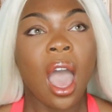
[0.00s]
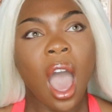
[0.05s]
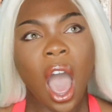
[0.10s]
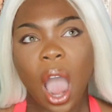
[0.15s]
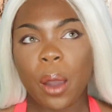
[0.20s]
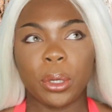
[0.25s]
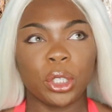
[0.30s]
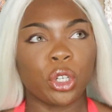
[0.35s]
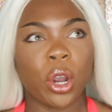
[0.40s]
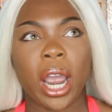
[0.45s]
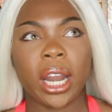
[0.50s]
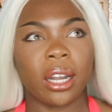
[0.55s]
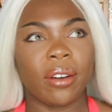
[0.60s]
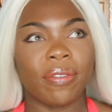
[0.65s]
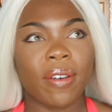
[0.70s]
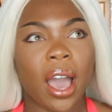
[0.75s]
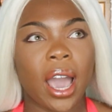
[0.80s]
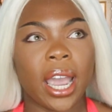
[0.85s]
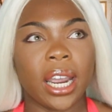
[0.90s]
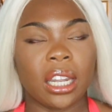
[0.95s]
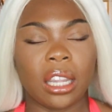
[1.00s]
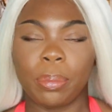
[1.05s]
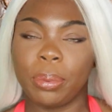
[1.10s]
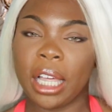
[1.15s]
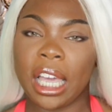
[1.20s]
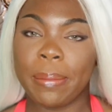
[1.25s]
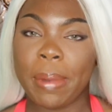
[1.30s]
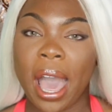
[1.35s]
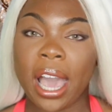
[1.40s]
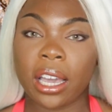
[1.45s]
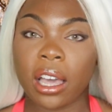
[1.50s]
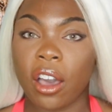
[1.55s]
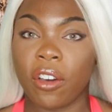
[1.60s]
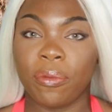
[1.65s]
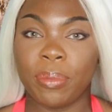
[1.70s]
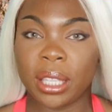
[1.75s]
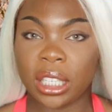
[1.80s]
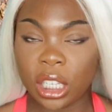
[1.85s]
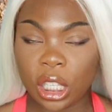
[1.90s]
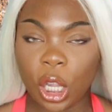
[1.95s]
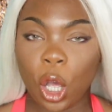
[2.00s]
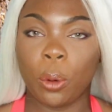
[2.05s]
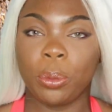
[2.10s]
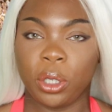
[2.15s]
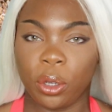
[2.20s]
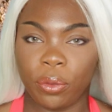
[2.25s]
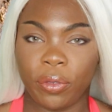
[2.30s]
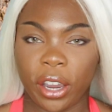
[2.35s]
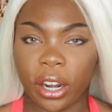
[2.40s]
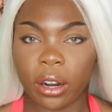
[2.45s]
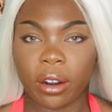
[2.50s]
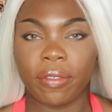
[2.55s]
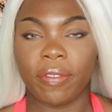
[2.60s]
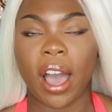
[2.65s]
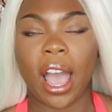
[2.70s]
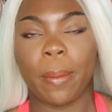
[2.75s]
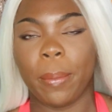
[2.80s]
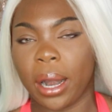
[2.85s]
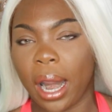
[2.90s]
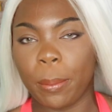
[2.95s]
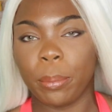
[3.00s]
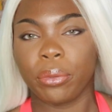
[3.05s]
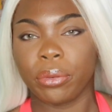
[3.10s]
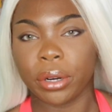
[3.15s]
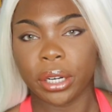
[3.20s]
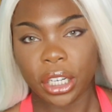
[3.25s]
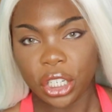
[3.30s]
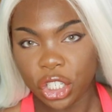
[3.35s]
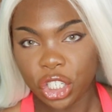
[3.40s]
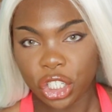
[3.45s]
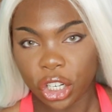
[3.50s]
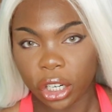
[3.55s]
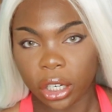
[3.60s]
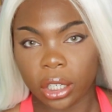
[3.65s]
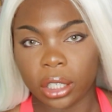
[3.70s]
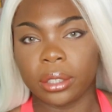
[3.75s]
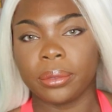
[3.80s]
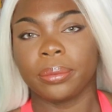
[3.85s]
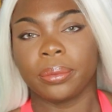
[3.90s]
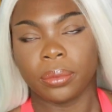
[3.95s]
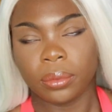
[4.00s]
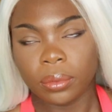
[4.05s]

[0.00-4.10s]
I was trying to find the playback of Miss Globe to verify, but I'm pretty sure